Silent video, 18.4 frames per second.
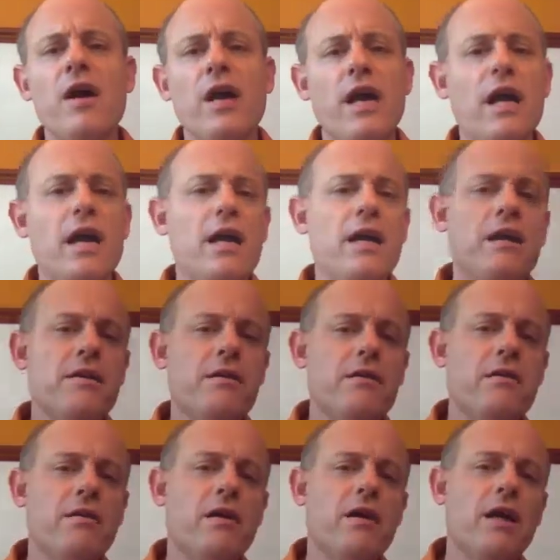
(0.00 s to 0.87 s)

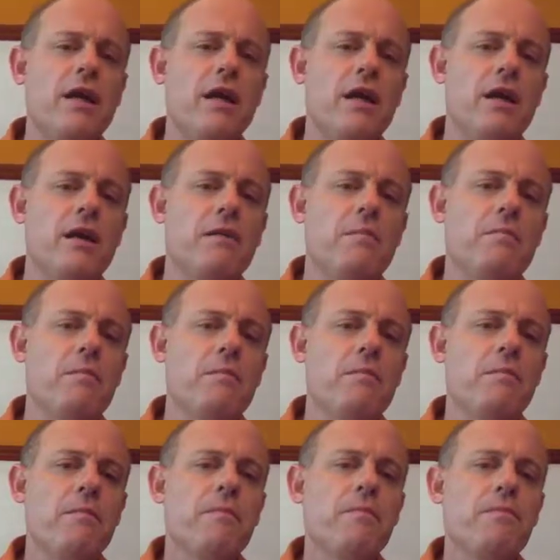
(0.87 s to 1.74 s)
And
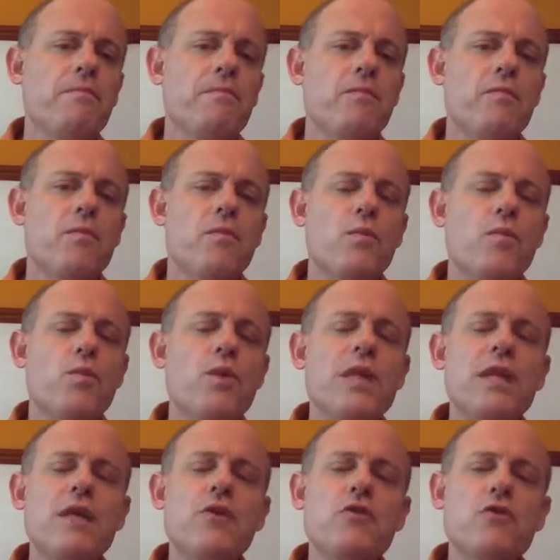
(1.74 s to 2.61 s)
we
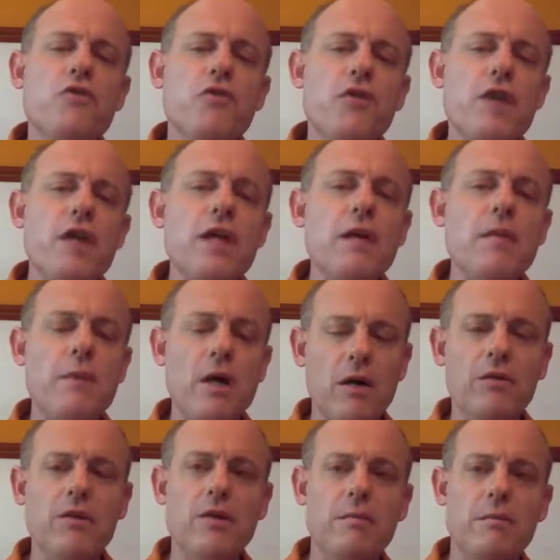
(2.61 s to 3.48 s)
need to think
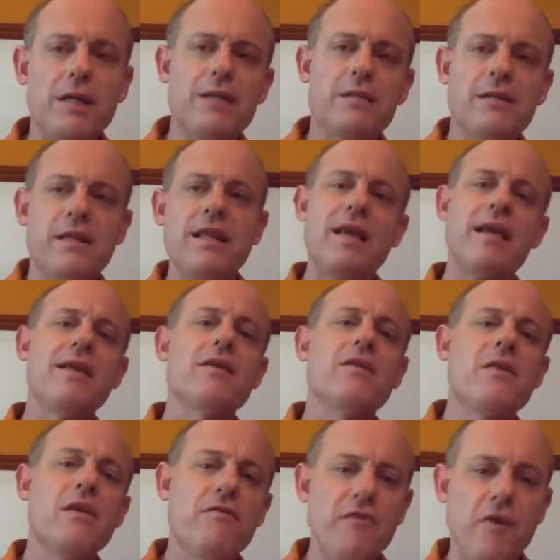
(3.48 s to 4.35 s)
about them as
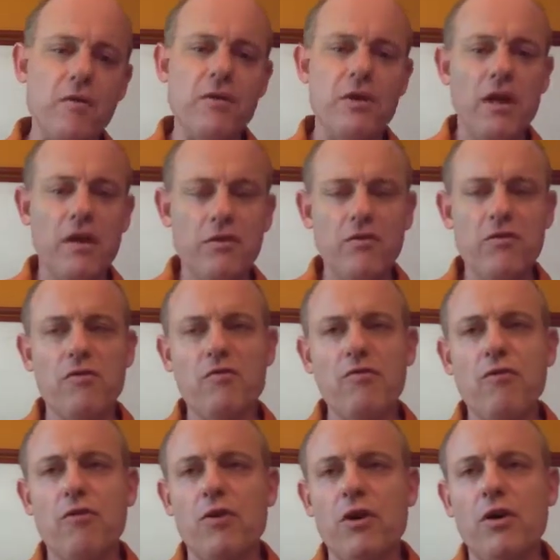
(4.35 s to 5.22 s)
laying the foundation
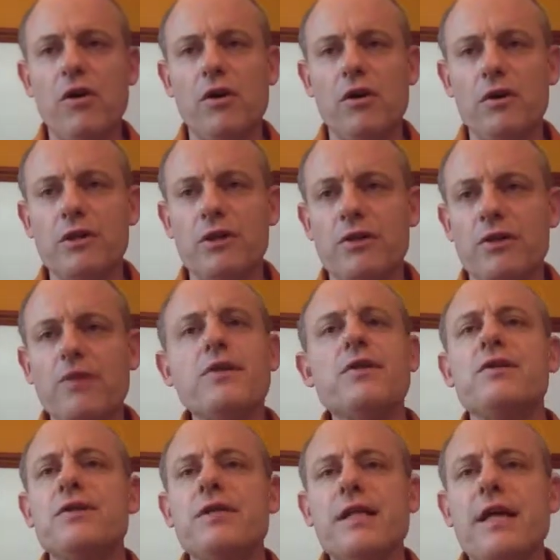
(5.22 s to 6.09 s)
for a larger
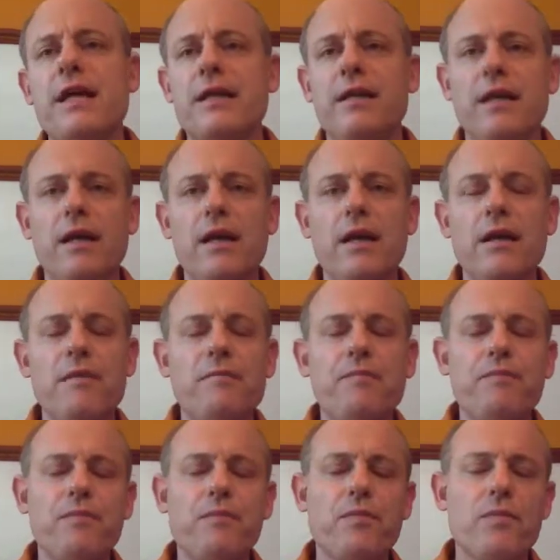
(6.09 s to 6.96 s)
understanding.
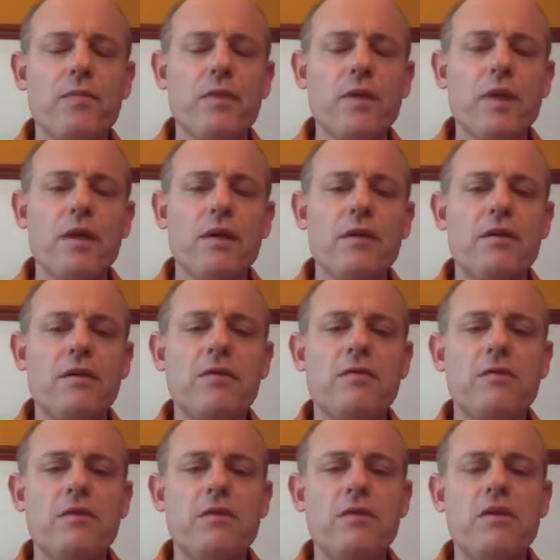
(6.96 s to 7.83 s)
And
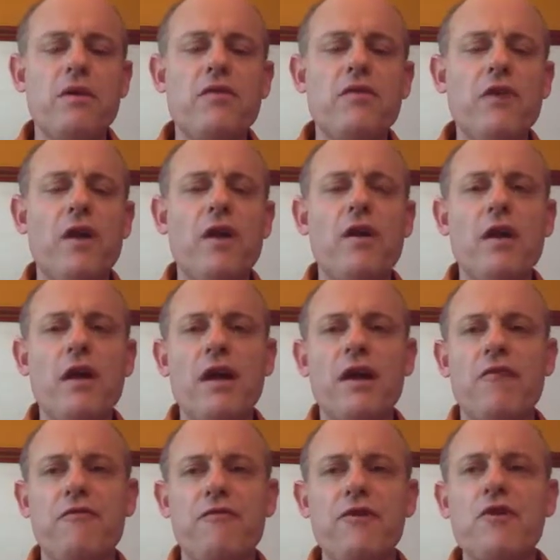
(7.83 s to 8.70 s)
these are a
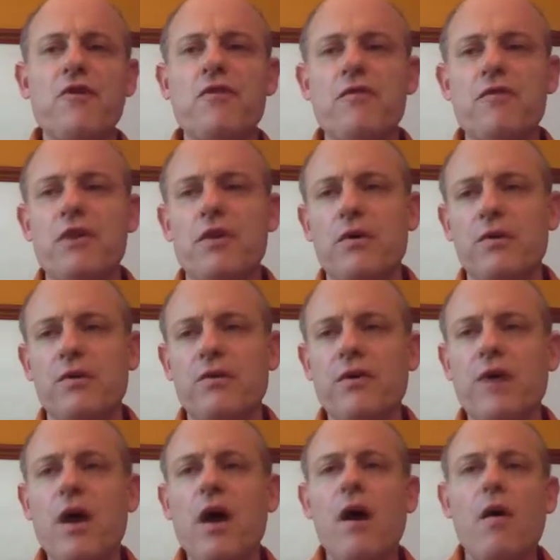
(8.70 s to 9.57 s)
few of those.
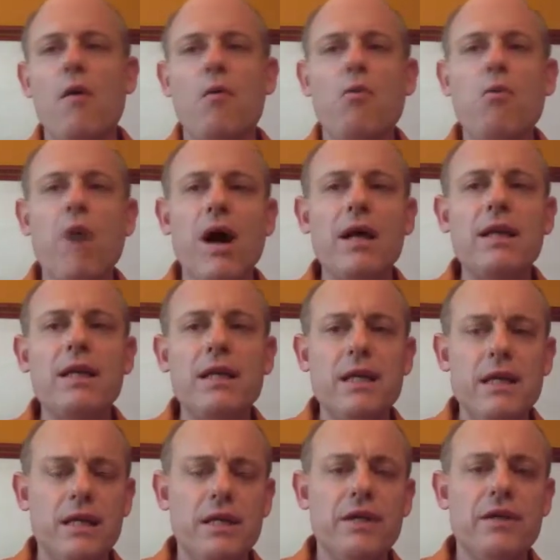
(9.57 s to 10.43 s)
One
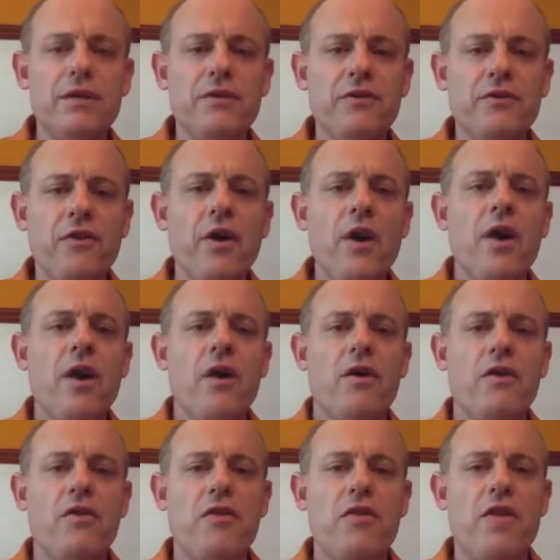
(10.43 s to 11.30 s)
is
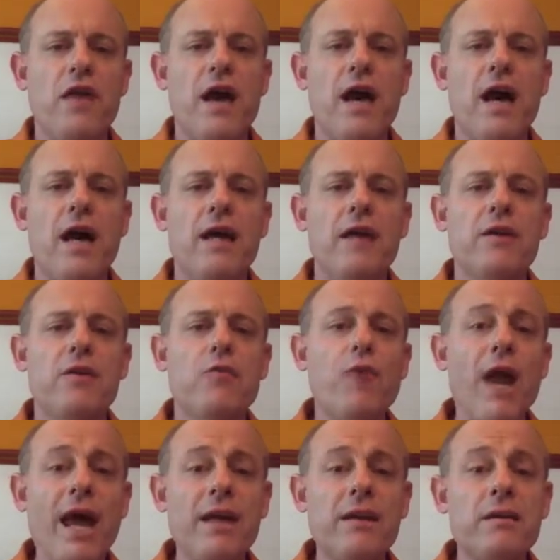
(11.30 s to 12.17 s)
that
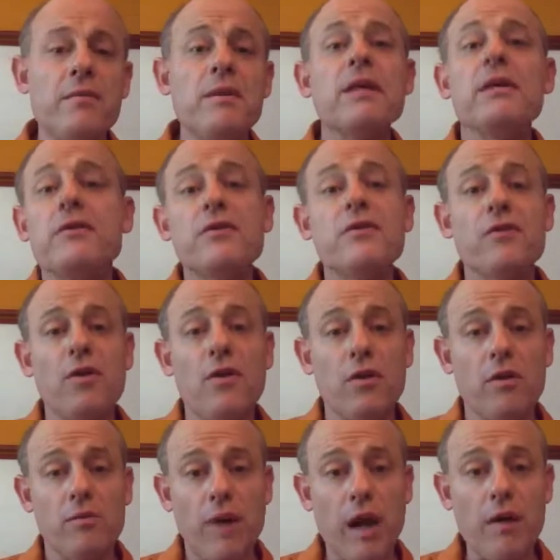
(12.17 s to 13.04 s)
randomness is
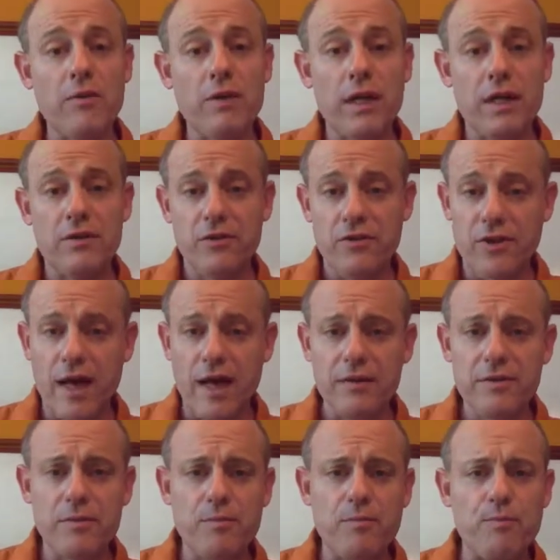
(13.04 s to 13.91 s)
all around us.
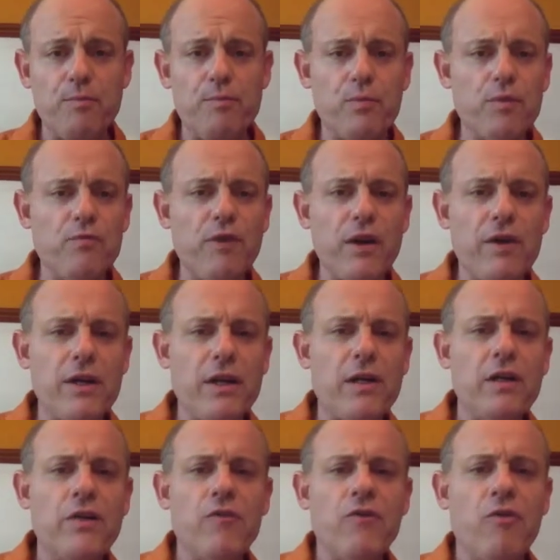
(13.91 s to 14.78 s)
That's very
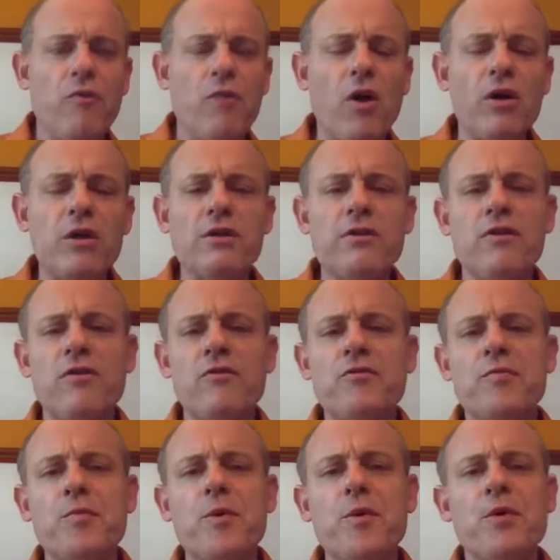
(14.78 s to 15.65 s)
clear from
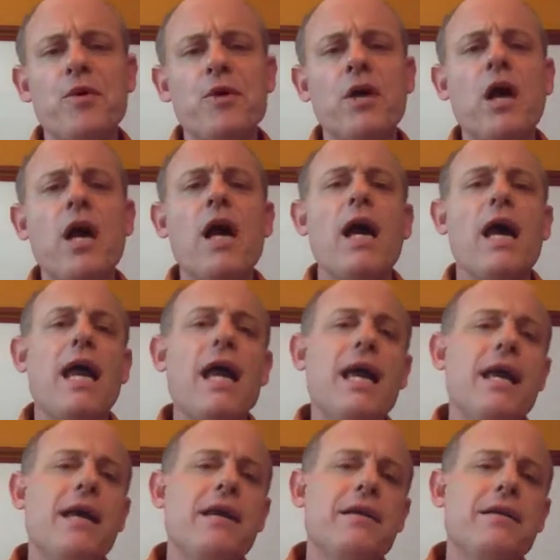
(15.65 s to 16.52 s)
Londinov's book,
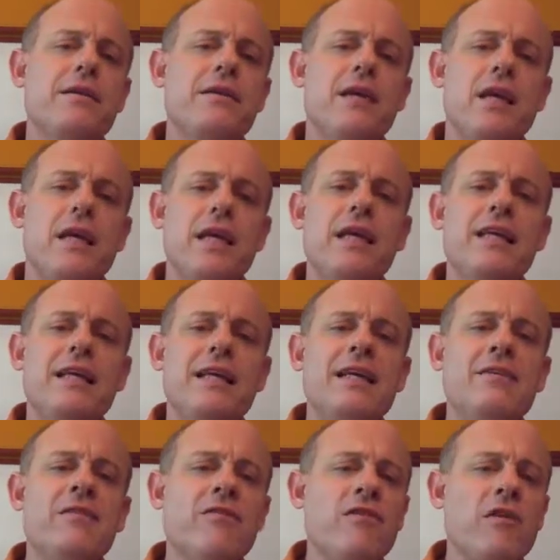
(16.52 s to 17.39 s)
and it
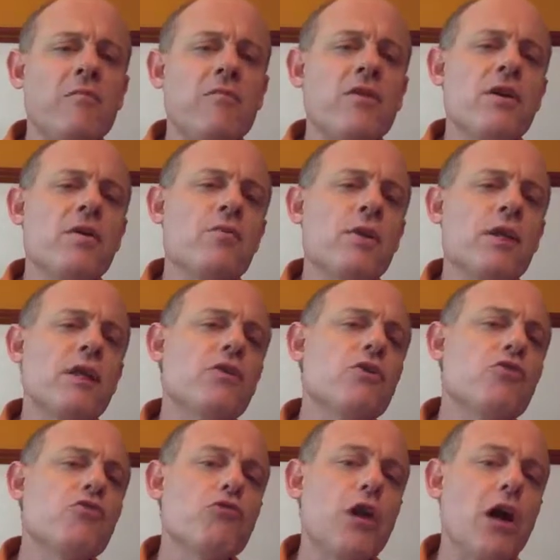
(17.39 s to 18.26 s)
is something we
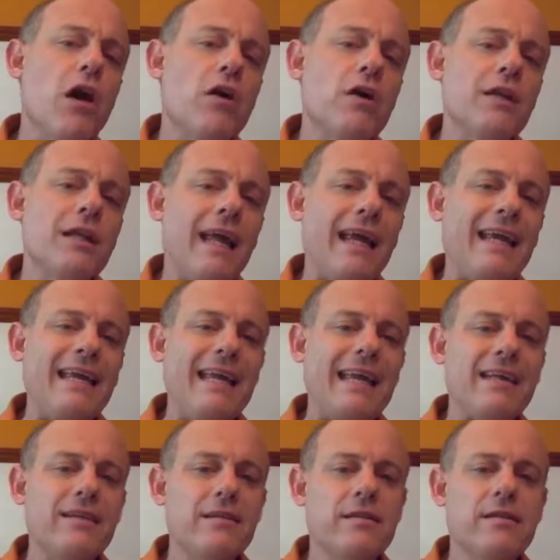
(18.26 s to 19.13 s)
need to guard
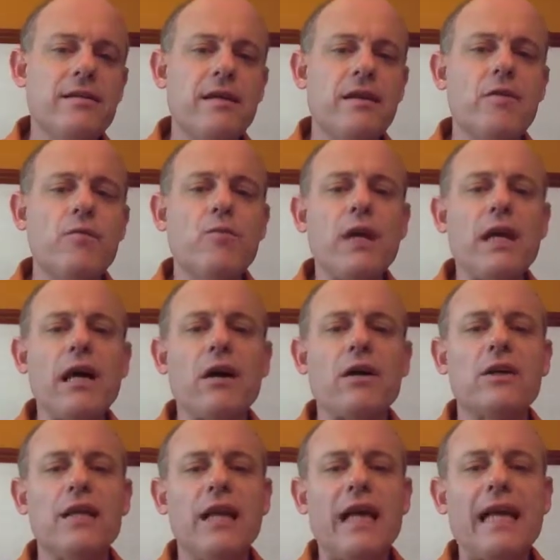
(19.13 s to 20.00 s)
against, and we
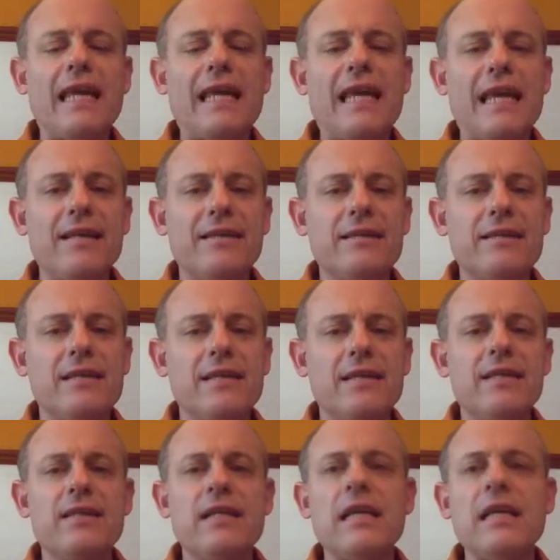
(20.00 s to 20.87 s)
guard against
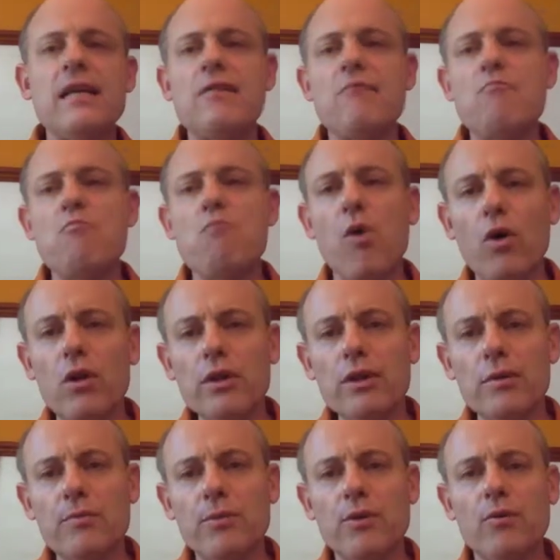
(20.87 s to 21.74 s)
it in
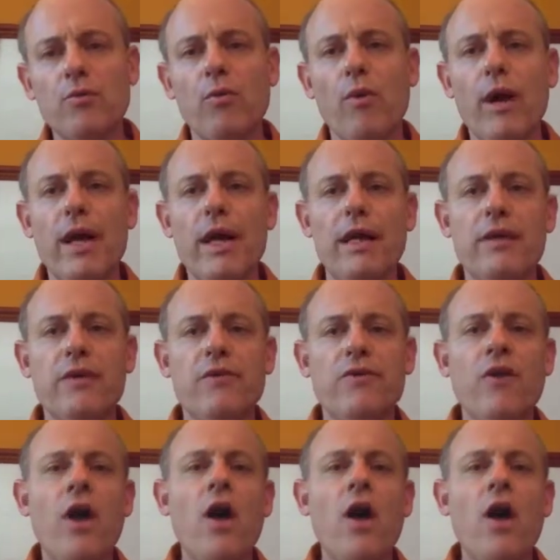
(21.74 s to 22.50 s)
multiple ways.